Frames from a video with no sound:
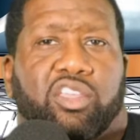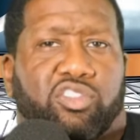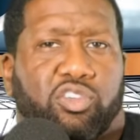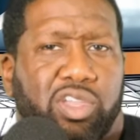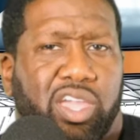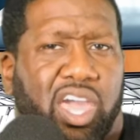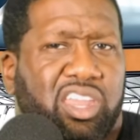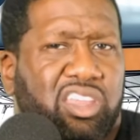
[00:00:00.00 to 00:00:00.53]
So
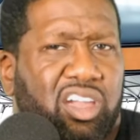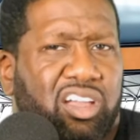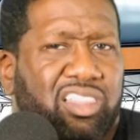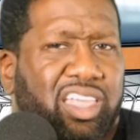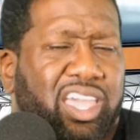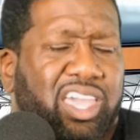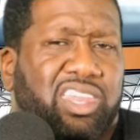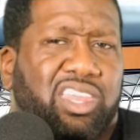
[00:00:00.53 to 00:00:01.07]
you got a young
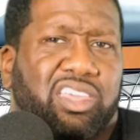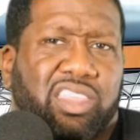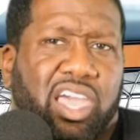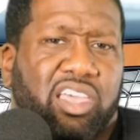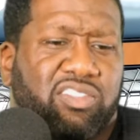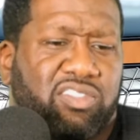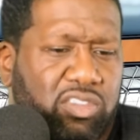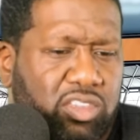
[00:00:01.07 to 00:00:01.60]
lady
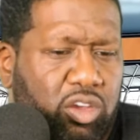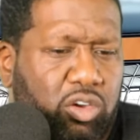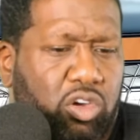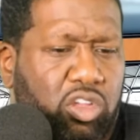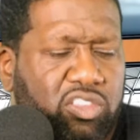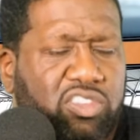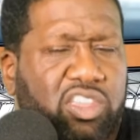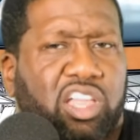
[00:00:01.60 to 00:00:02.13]
that's, you know,
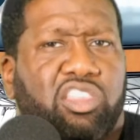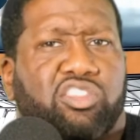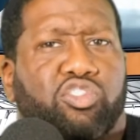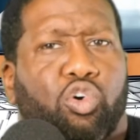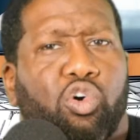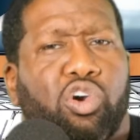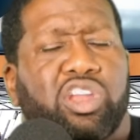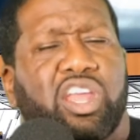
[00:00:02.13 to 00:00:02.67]
going to tell the
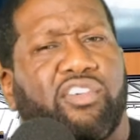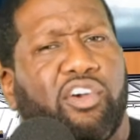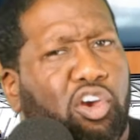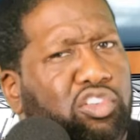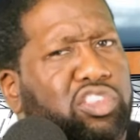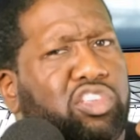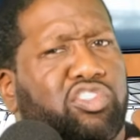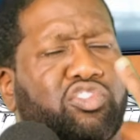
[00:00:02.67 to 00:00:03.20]
story. And I've
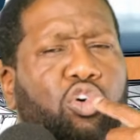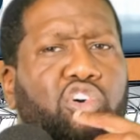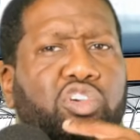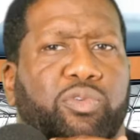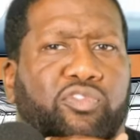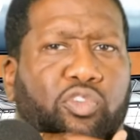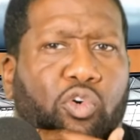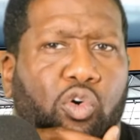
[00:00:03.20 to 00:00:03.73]
heard these
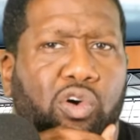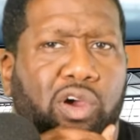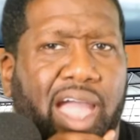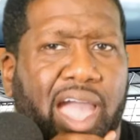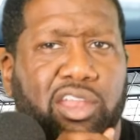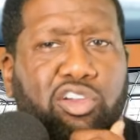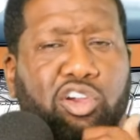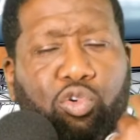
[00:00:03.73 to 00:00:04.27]
stories before
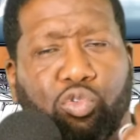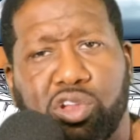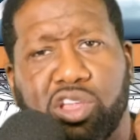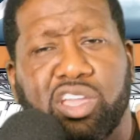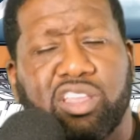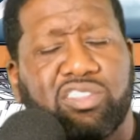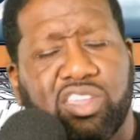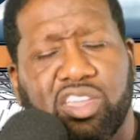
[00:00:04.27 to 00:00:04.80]
out of
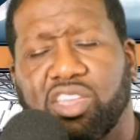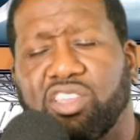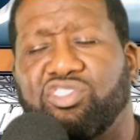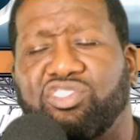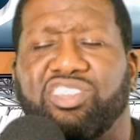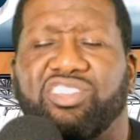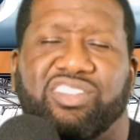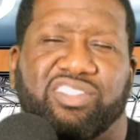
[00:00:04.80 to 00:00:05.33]
Korea. And
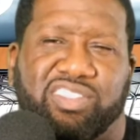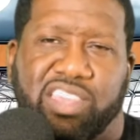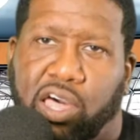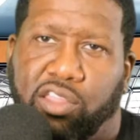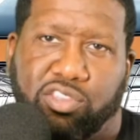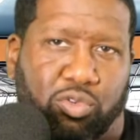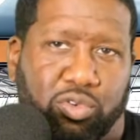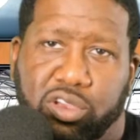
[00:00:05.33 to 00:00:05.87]
she's in
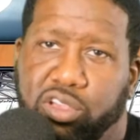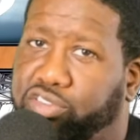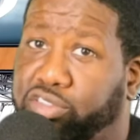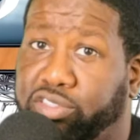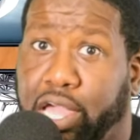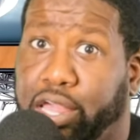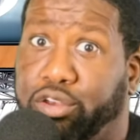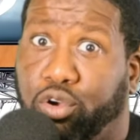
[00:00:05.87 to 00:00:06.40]
South Korea.
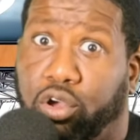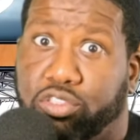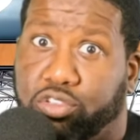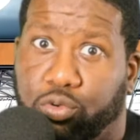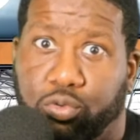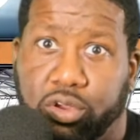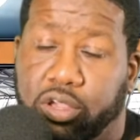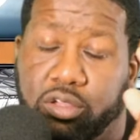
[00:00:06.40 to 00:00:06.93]
She's not North
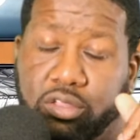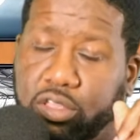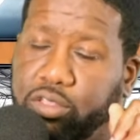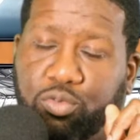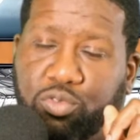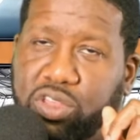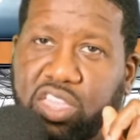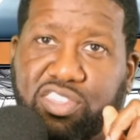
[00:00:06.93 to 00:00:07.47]
Korea.
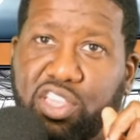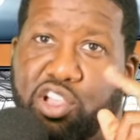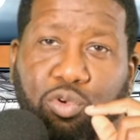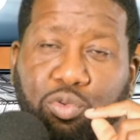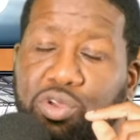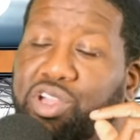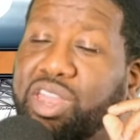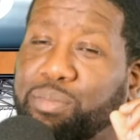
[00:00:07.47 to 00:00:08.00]
When they say
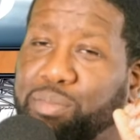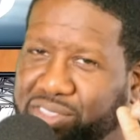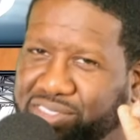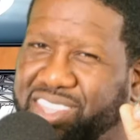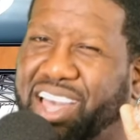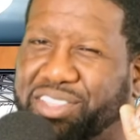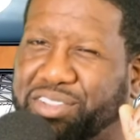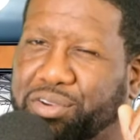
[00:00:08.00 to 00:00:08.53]
Korea, they mean
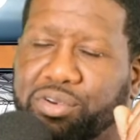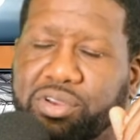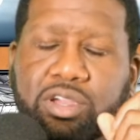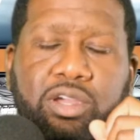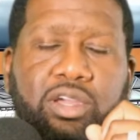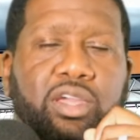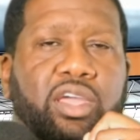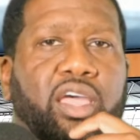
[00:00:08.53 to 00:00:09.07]
South Korea.